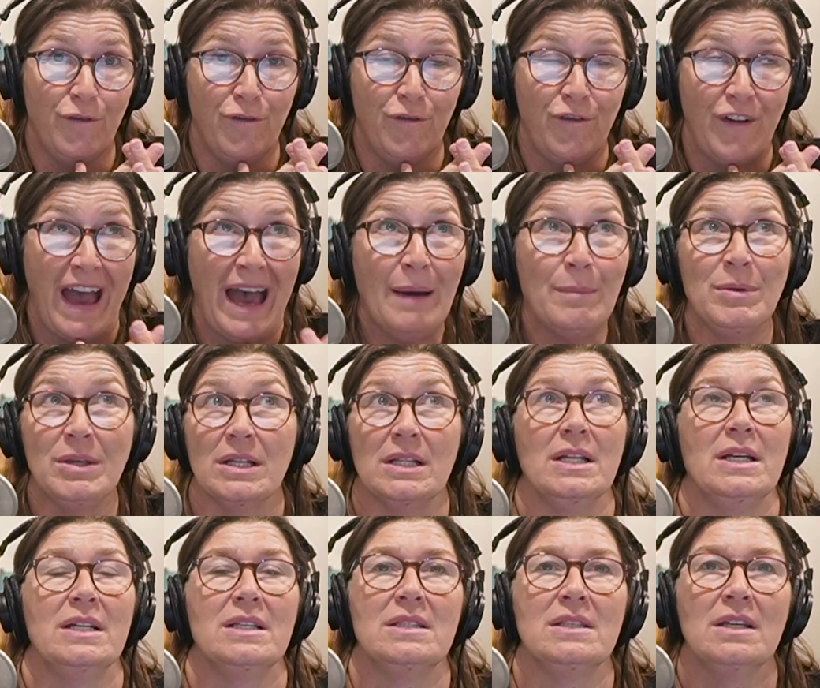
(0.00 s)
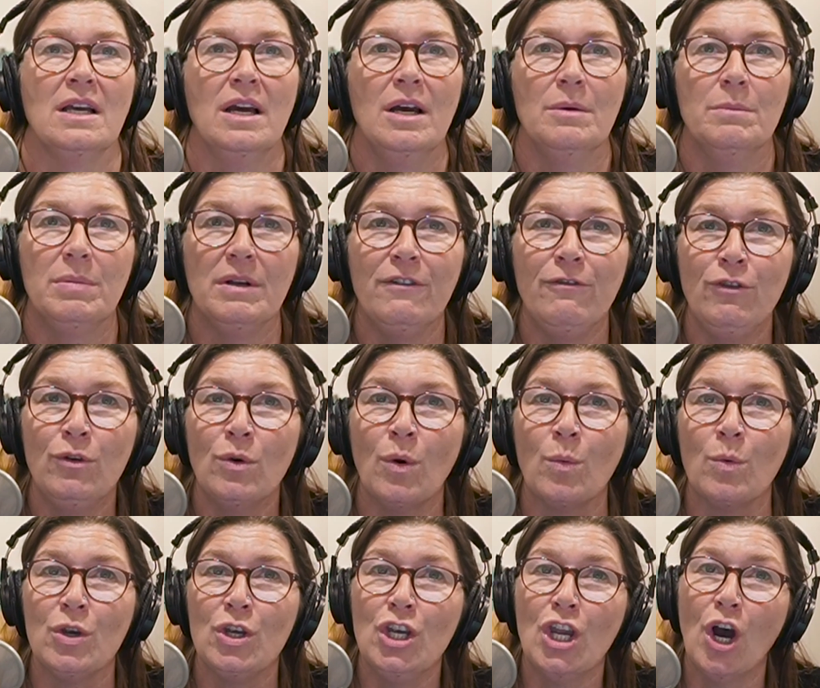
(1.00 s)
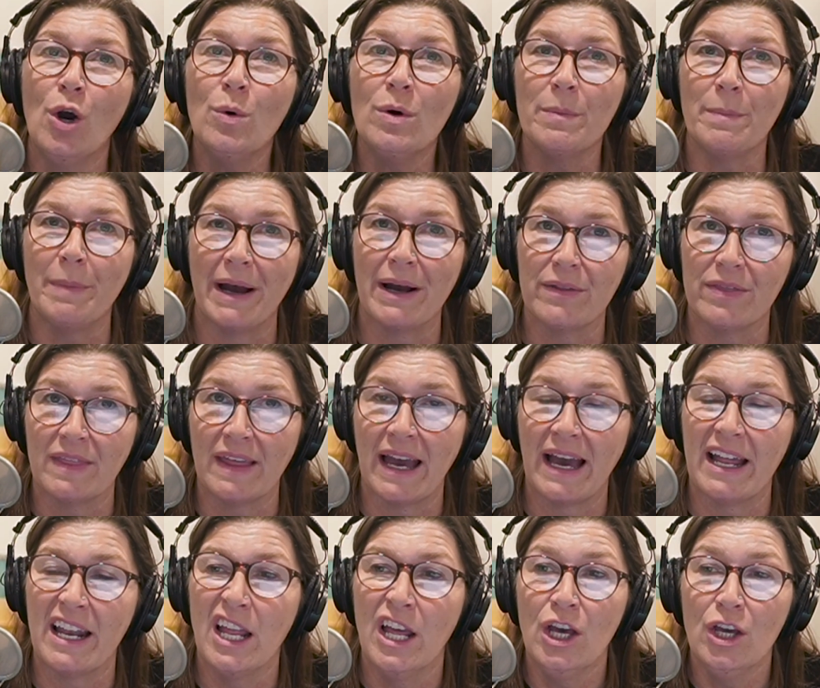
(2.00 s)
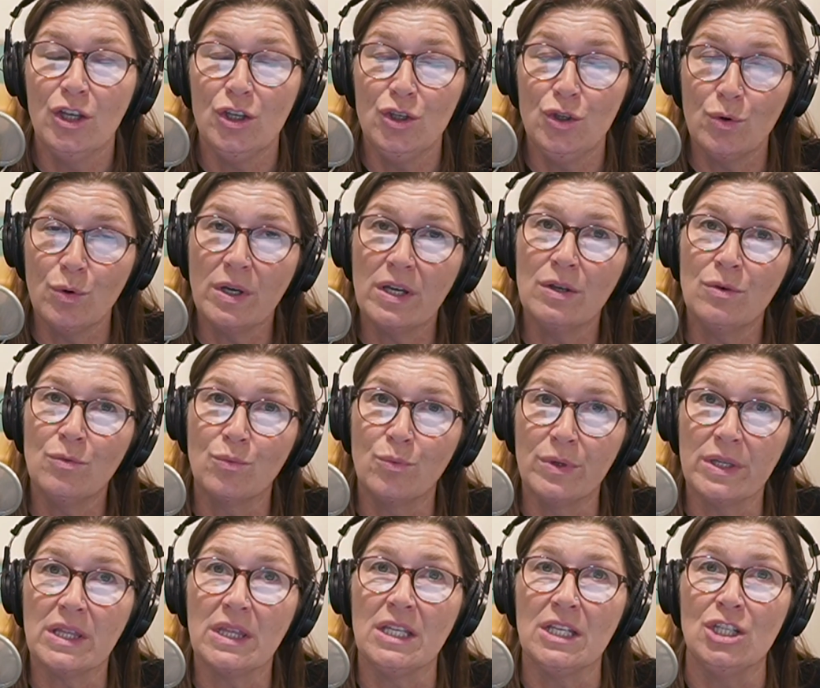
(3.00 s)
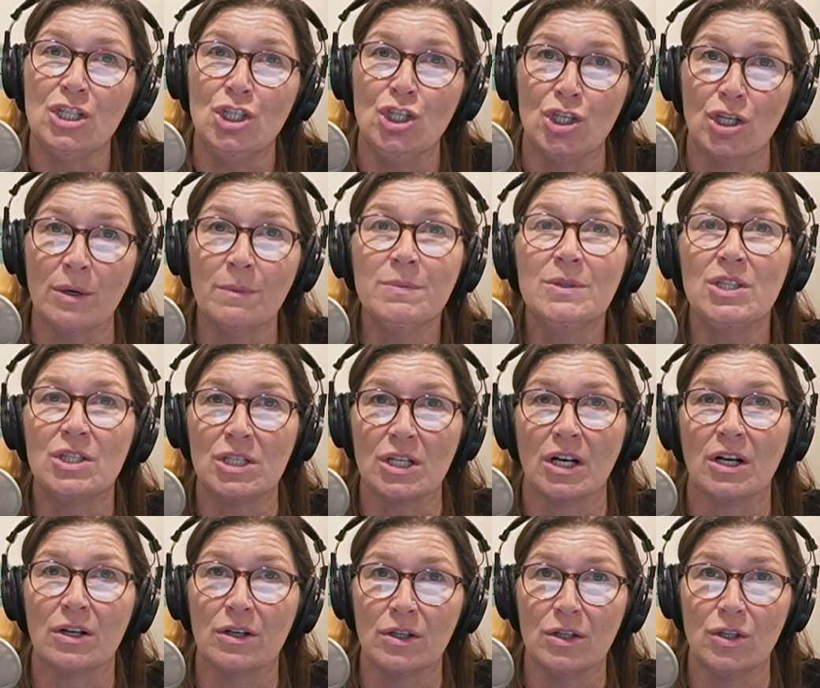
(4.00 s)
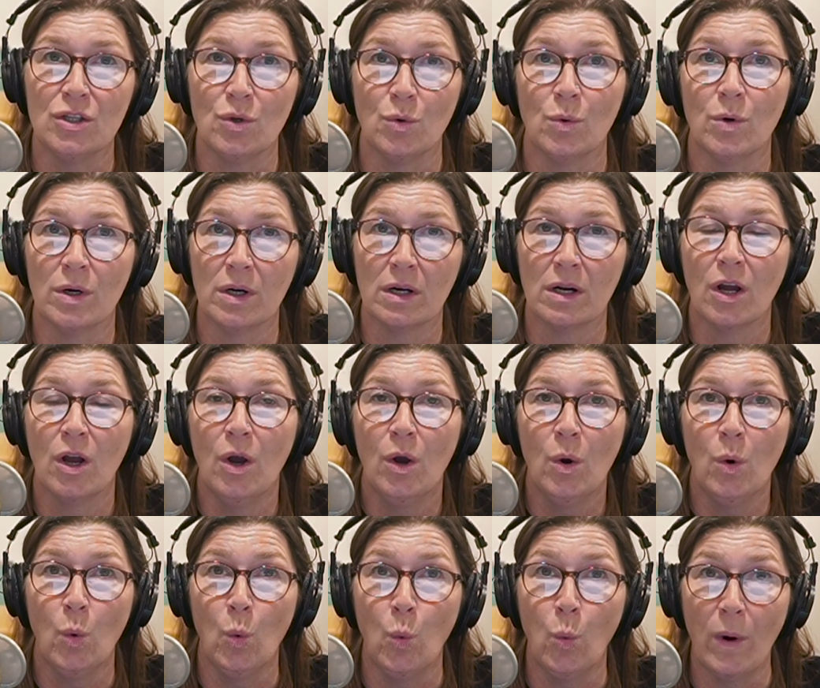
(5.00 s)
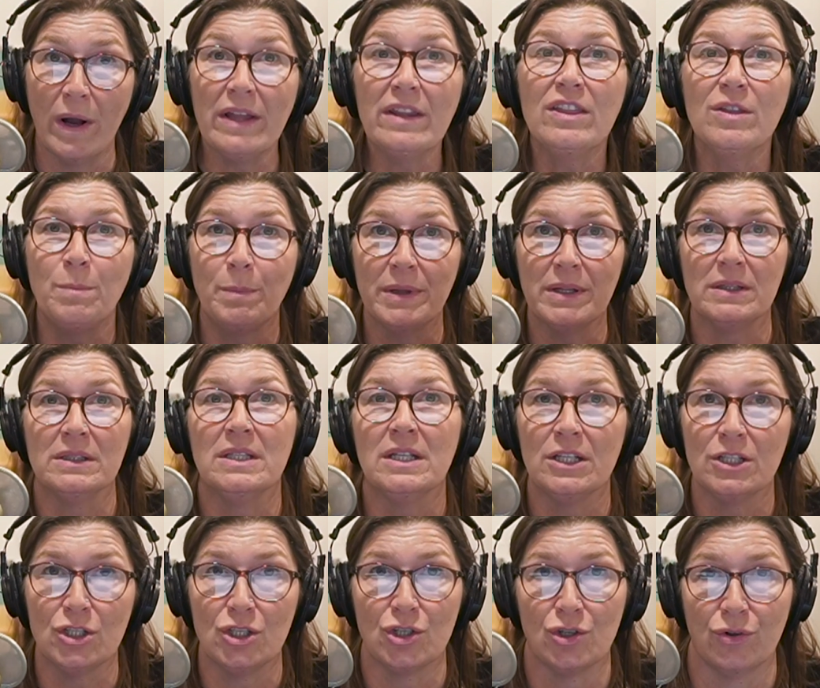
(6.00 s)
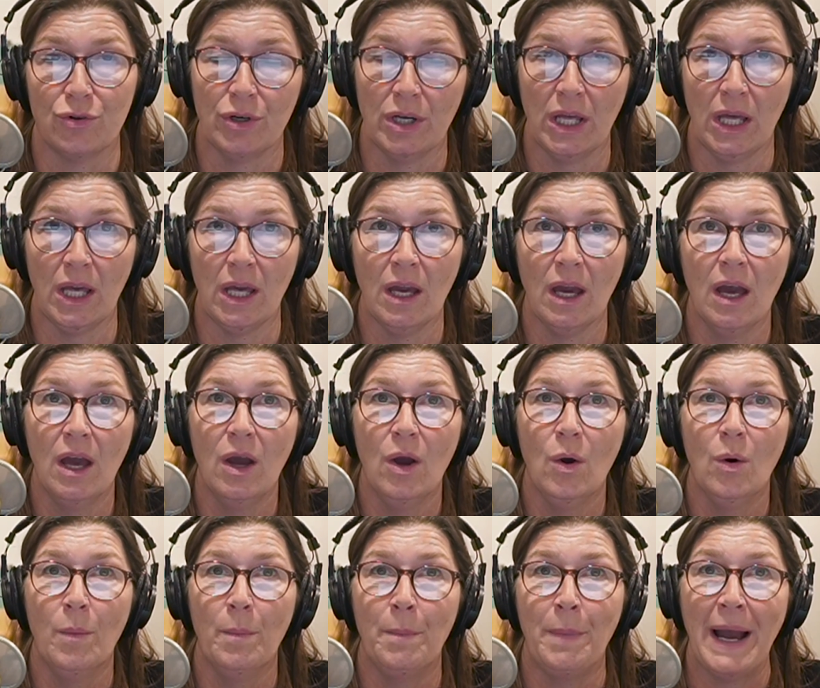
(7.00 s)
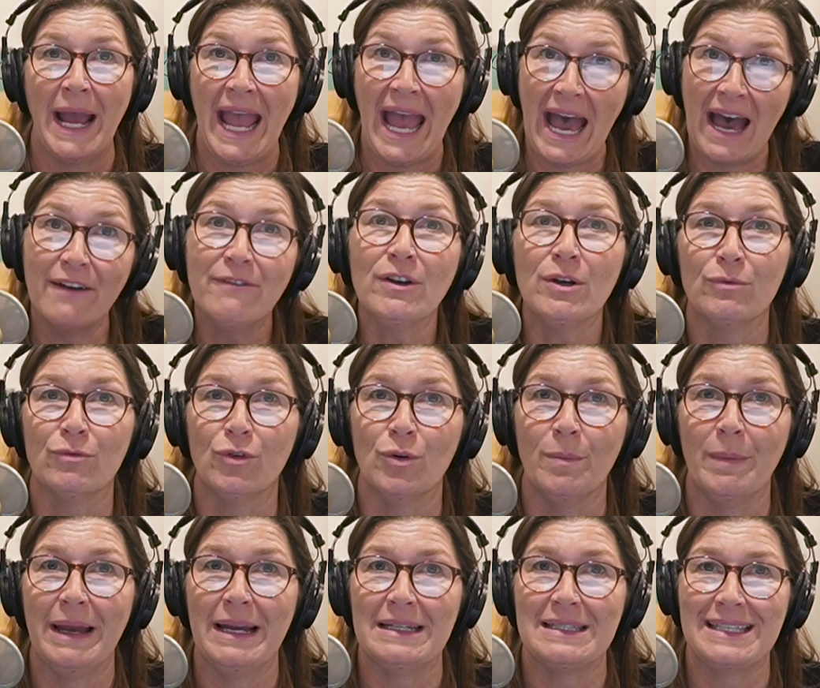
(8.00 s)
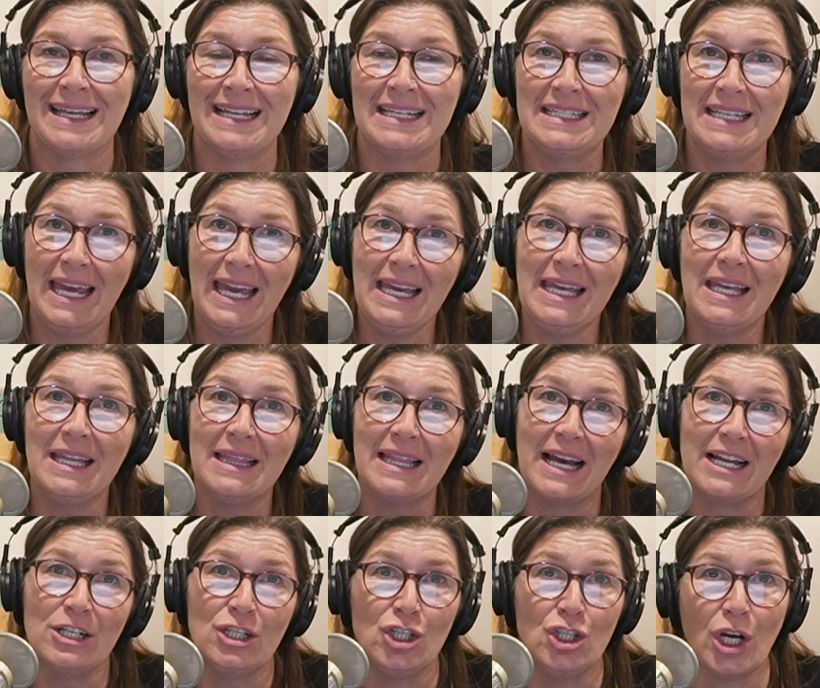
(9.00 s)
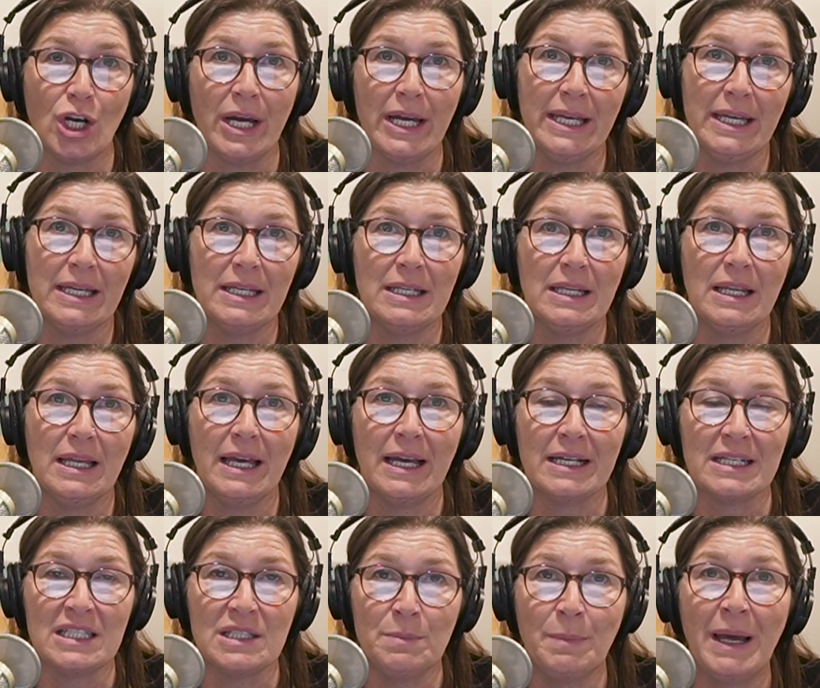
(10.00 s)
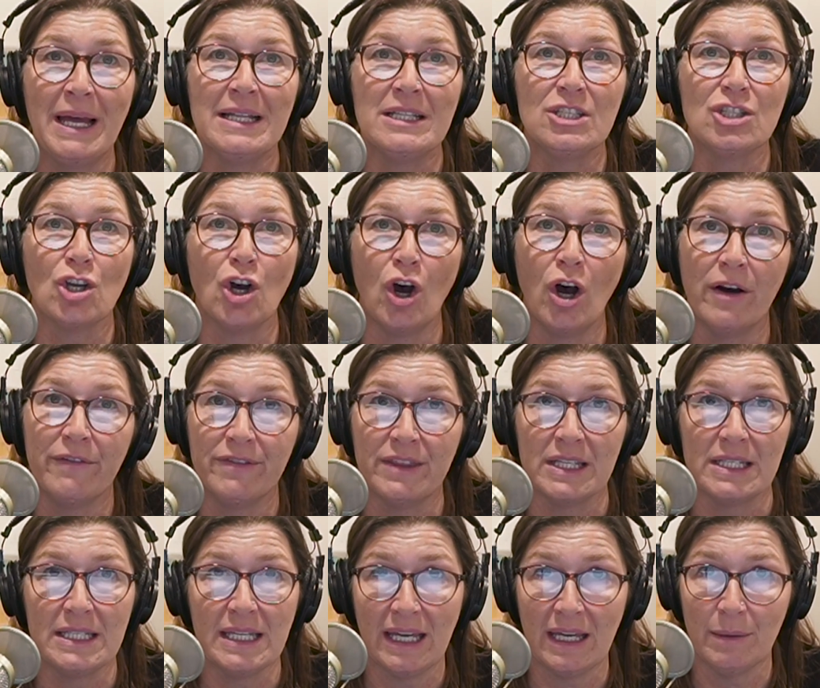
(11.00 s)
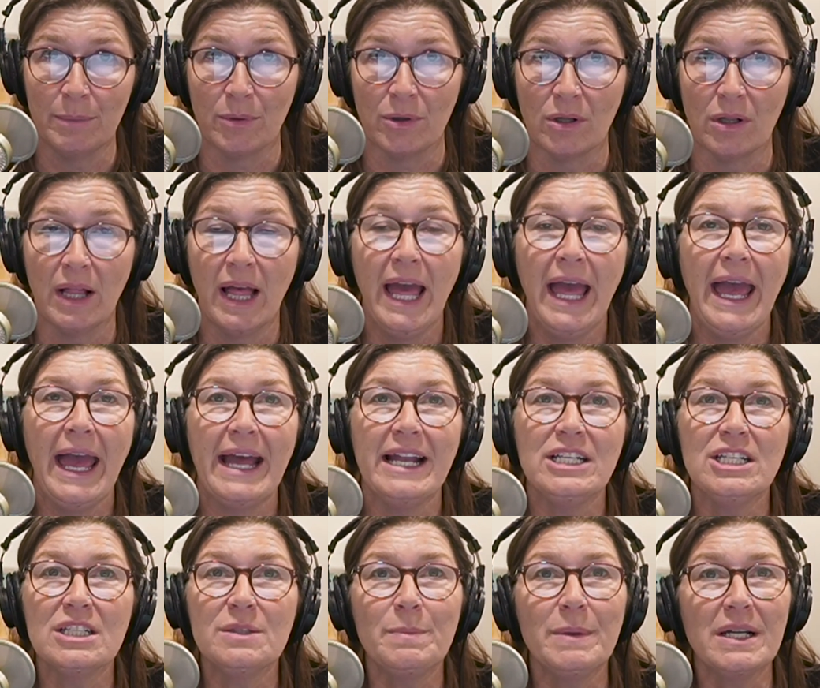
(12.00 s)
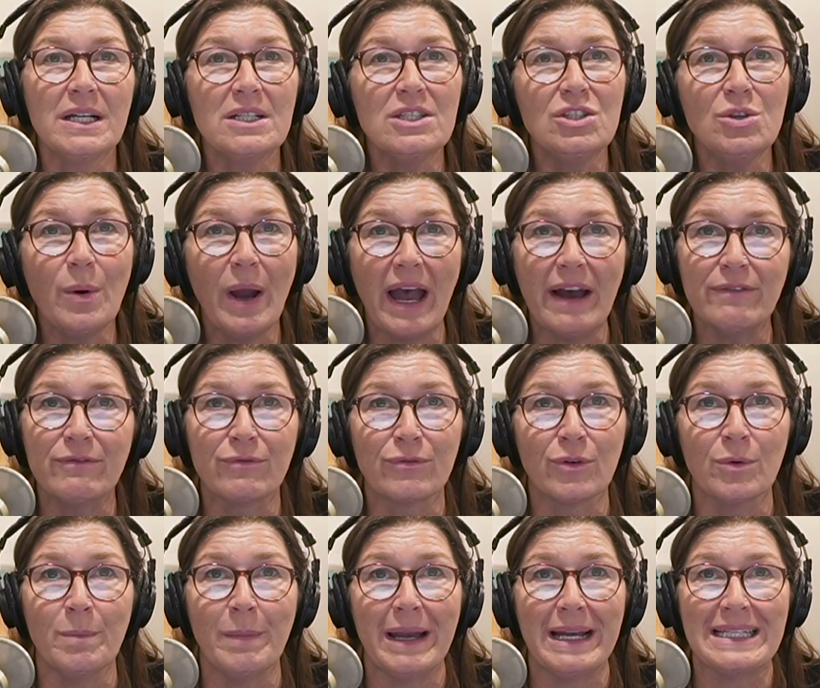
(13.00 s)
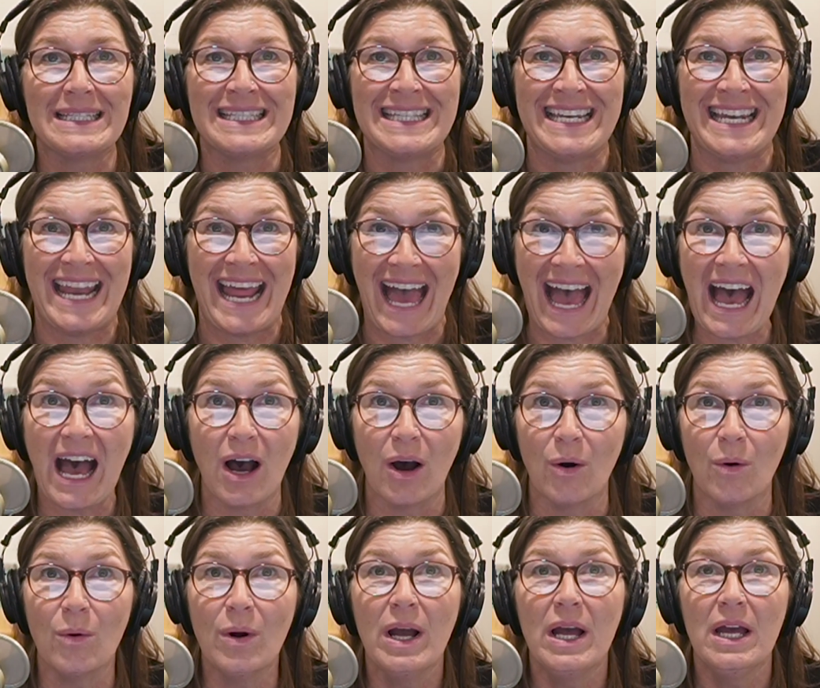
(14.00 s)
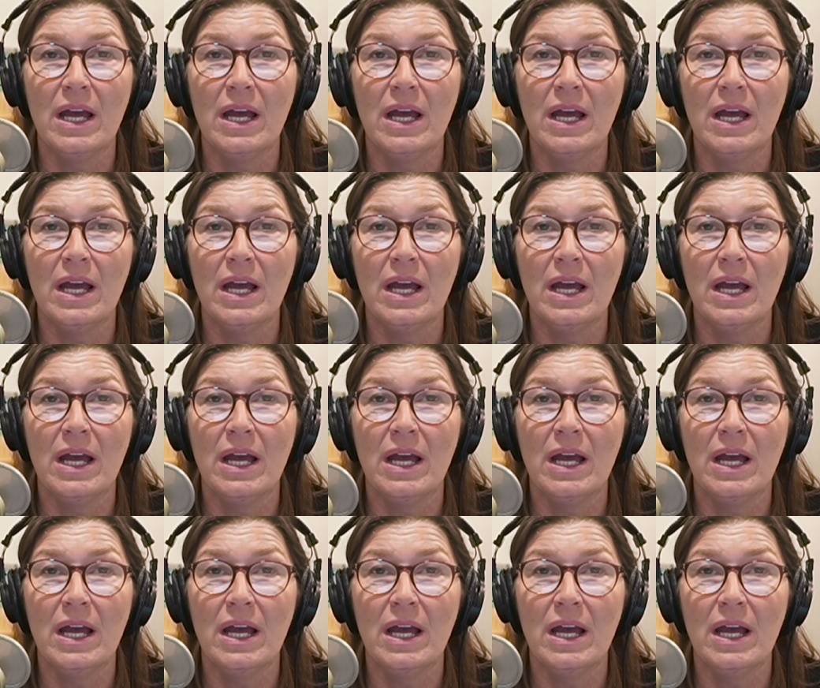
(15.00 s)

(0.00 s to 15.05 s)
fabulous but if you don't know about that, you can really jumpstart your wealth building journey by having roommates and taking that giant expense off the table. And just because you have roommates now